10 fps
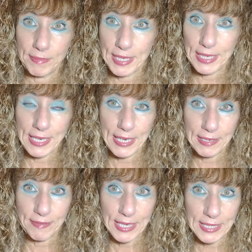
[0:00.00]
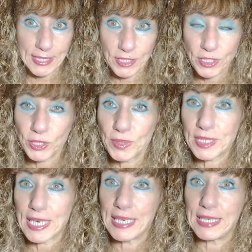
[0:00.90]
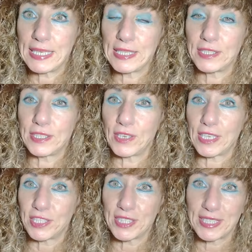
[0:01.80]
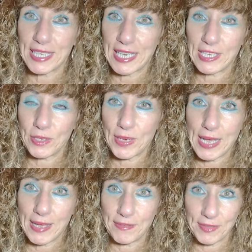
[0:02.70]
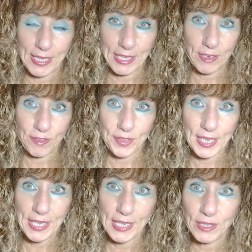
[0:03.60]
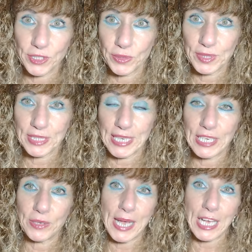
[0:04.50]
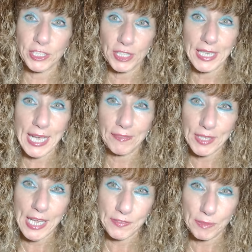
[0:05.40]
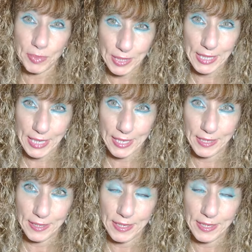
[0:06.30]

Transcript: any kind of ideas of suicide, is not just that you have, like, you thinking of suicide, you actually have to have a plan,